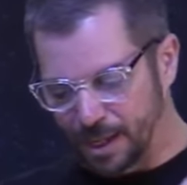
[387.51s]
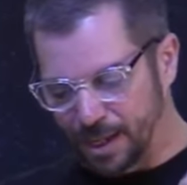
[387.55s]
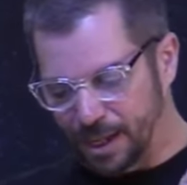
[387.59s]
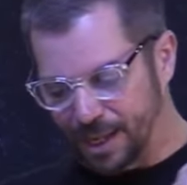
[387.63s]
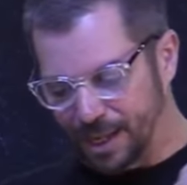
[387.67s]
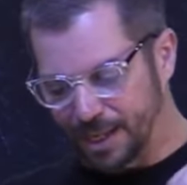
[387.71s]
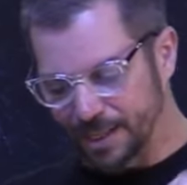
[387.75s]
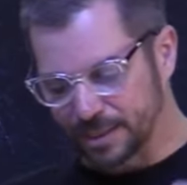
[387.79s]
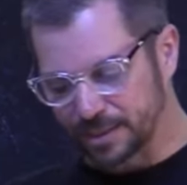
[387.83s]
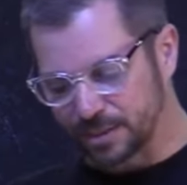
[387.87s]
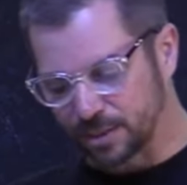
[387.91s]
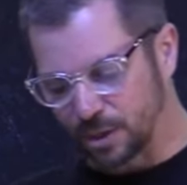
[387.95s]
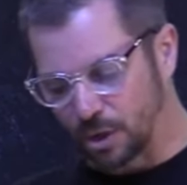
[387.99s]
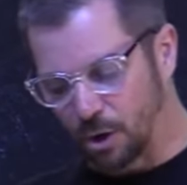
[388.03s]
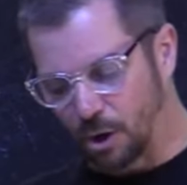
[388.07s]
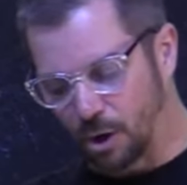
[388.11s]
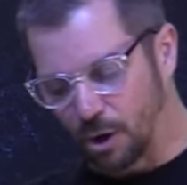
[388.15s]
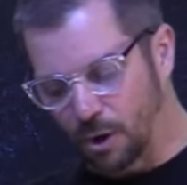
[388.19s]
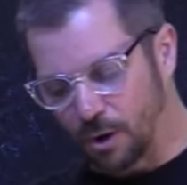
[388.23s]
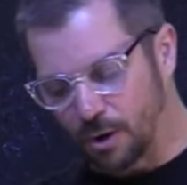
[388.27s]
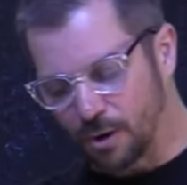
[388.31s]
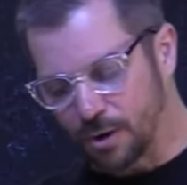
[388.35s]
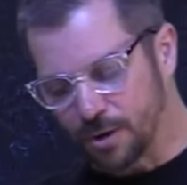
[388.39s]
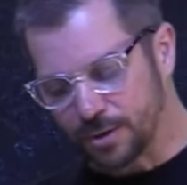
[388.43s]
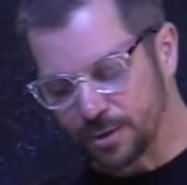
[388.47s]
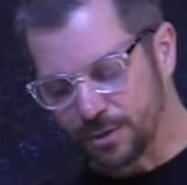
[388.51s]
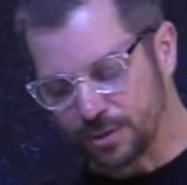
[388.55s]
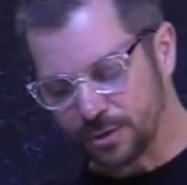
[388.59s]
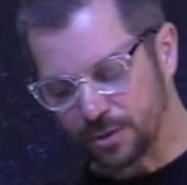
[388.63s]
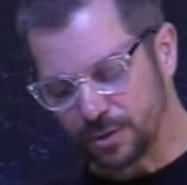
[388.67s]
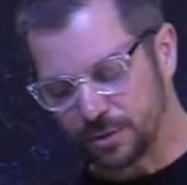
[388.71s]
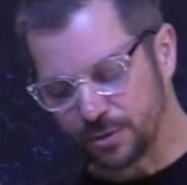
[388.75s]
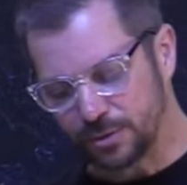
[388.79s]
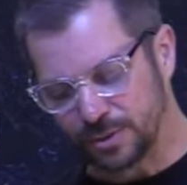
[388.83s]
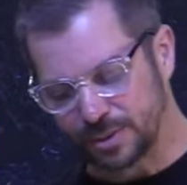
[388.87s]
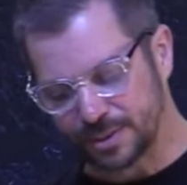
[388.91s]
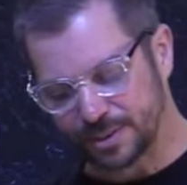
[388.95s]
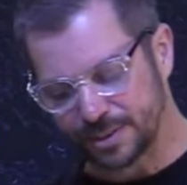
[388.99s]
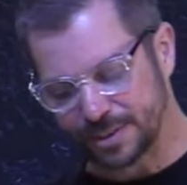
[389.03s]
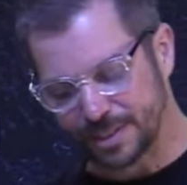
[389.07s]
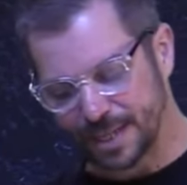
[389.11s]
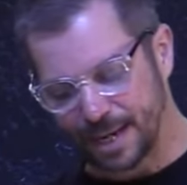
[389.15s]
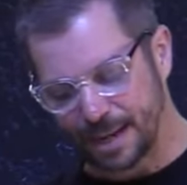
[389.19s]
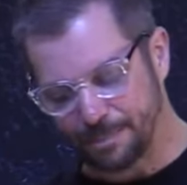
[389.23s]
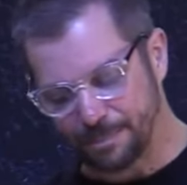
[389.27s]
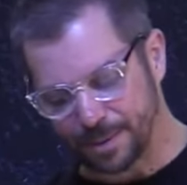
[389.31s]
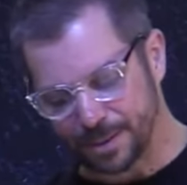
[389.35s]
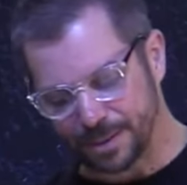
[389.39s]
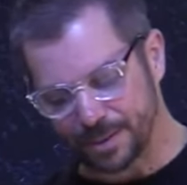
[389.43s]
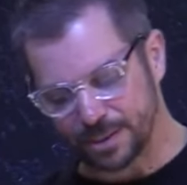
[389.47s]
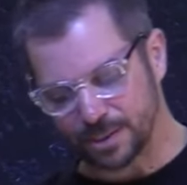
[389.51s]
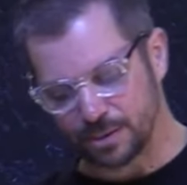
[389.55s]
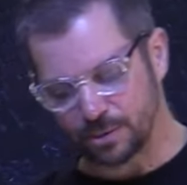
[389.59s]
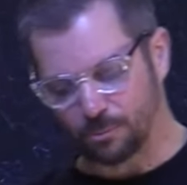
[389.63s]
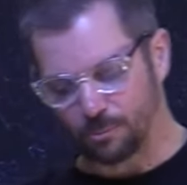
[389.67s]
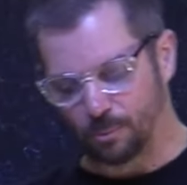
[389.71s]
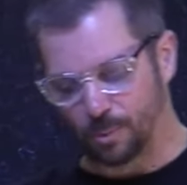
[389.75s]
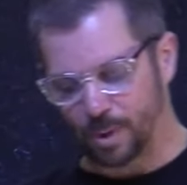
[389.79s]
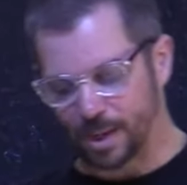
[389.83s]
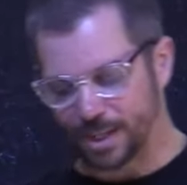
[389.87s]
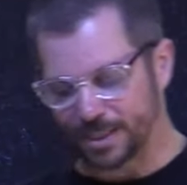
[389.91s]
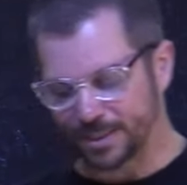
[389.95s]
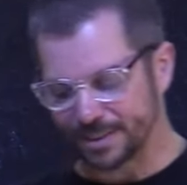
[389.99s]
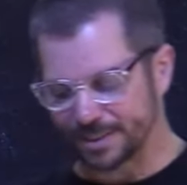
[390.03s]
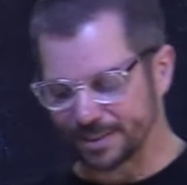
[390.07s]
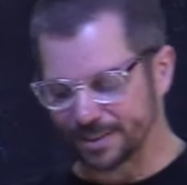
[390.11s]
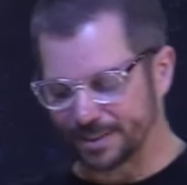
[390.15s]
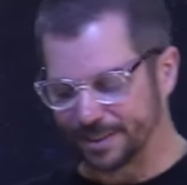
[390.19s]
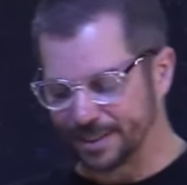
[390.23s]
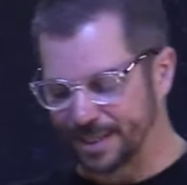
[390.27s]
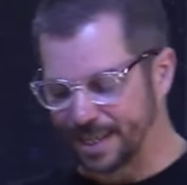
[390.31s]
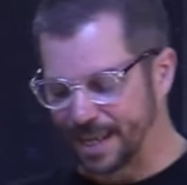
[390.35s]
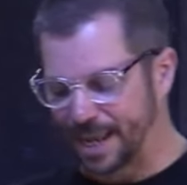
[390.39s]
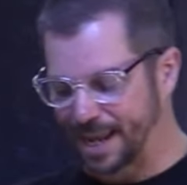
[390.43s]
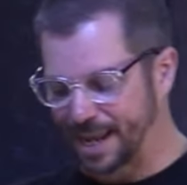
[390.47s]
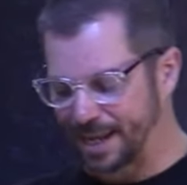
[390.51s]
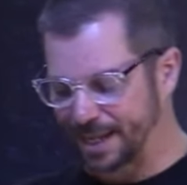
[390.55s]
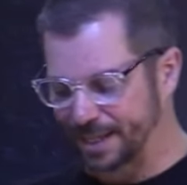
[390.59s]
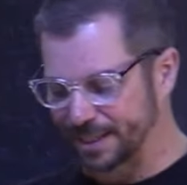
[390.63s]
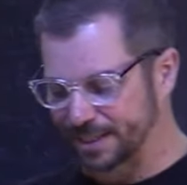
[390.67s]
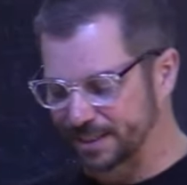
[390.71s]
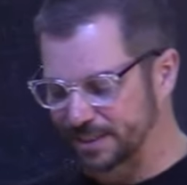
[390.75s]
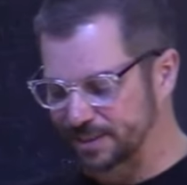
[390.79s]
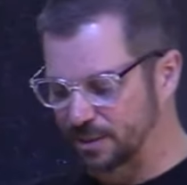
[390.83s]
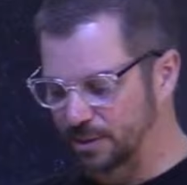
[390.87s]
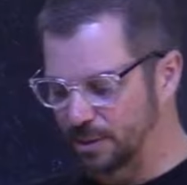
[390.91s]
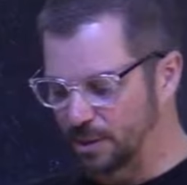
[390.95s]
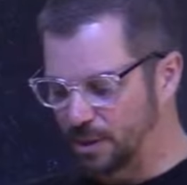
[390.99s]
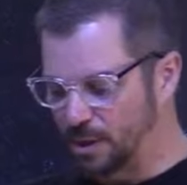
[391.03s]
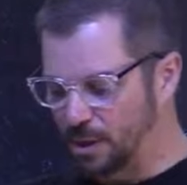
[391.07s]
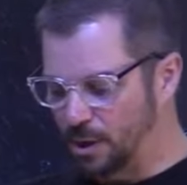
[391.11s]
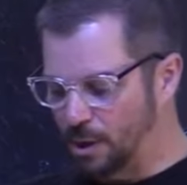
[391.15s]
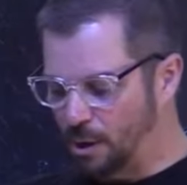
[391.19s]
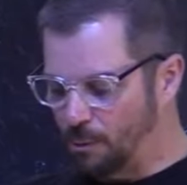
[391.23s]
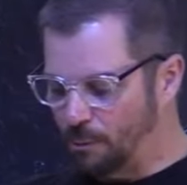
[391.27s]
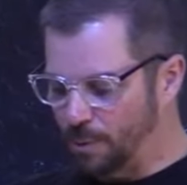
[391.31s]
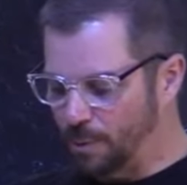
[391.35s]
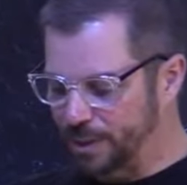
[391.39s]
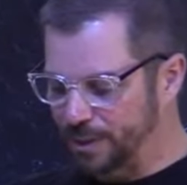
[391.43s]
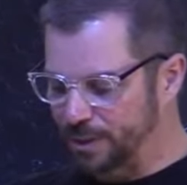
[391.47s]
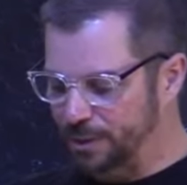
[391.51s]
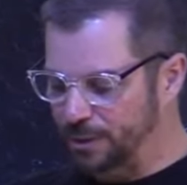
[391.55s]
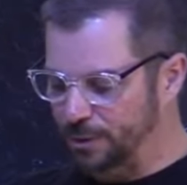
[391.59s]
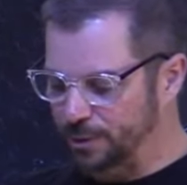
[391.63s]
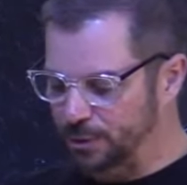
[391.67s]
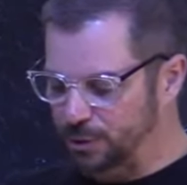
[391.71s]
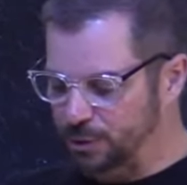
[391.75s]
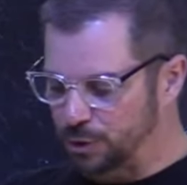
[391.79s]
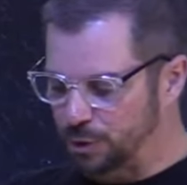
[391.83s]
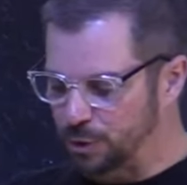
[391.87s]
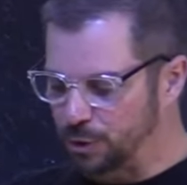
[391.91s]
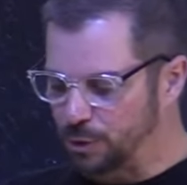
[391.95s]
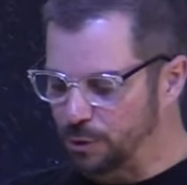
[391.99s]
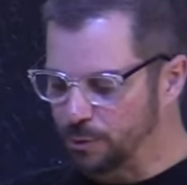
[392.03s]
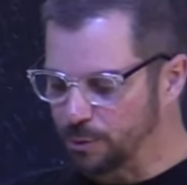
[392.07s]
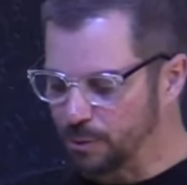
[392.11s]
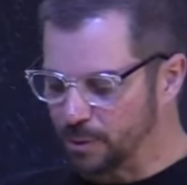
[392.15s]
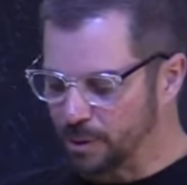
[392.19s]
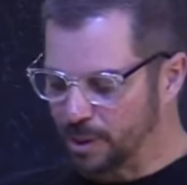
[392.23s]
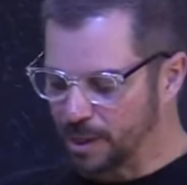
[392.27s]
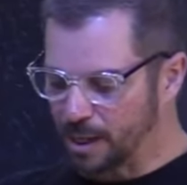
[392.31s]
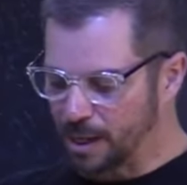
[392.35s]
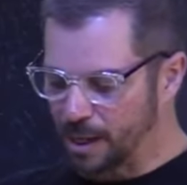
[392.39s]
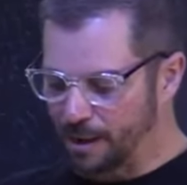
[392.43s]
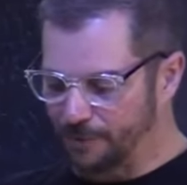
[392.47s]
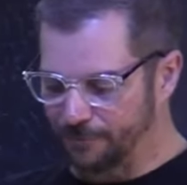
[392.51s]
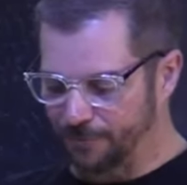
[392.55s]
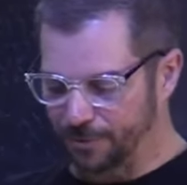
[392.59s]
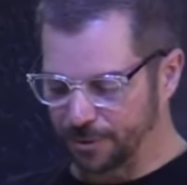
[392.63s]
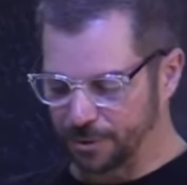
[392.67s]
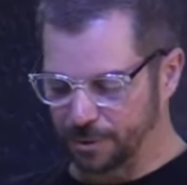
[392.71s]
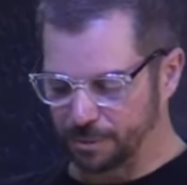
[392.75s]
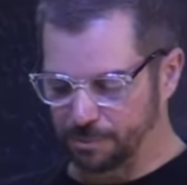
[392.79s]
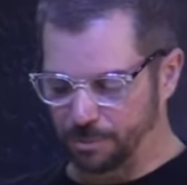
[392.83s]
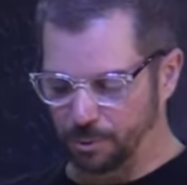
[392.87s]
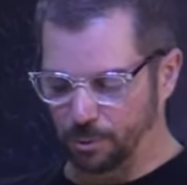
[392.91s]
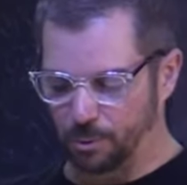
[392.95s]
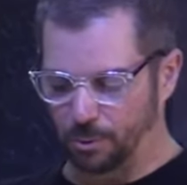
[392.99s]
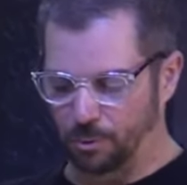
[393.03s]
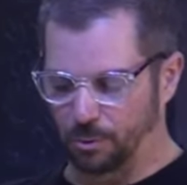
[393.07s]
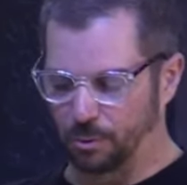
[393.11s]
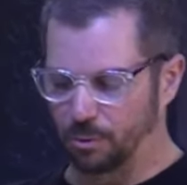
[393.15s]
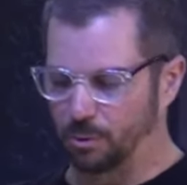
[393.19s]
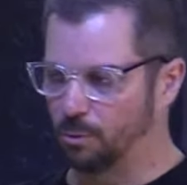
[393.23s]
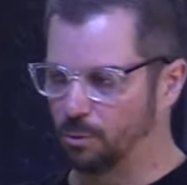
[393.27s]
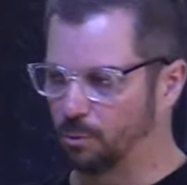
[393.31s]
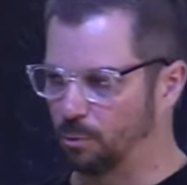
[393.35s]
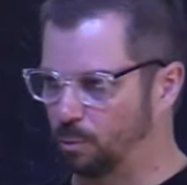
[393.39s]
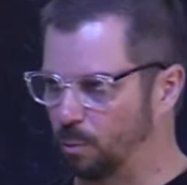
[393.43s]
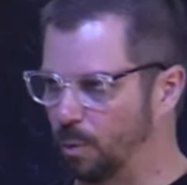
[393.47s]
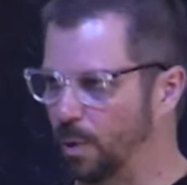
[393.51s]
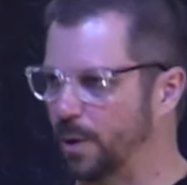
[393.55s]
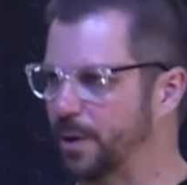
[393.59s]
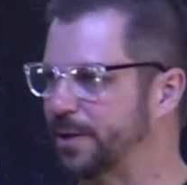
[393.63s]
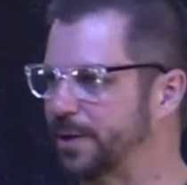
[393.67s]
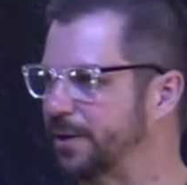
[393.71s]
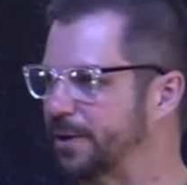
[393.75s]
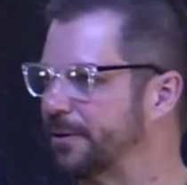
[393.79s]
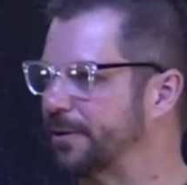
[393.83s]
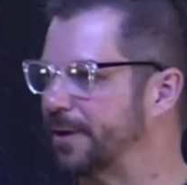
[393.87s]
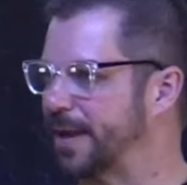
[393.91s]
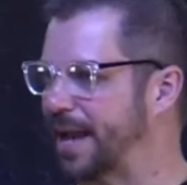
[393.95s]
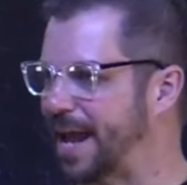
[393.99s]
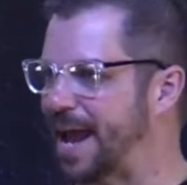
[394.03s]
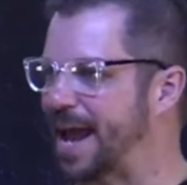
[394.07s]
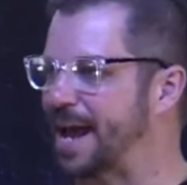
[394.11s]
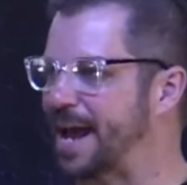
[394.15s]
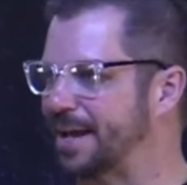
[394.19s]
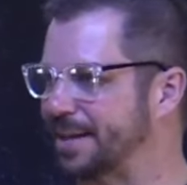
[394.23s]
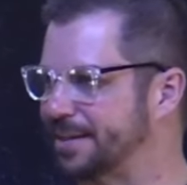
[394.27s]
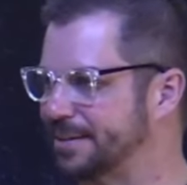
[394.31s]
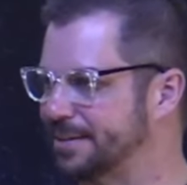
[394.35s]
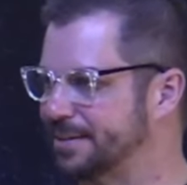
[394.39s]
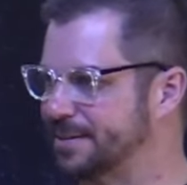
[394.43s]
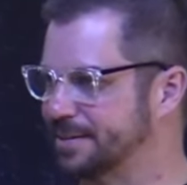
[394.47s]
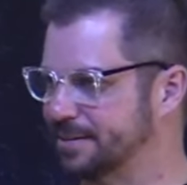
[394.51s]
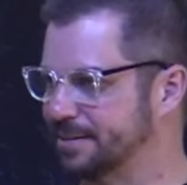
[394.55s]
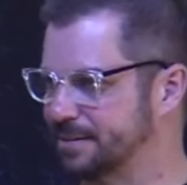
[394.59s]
it's hard to step into what's next when you're too comfortable where you're at.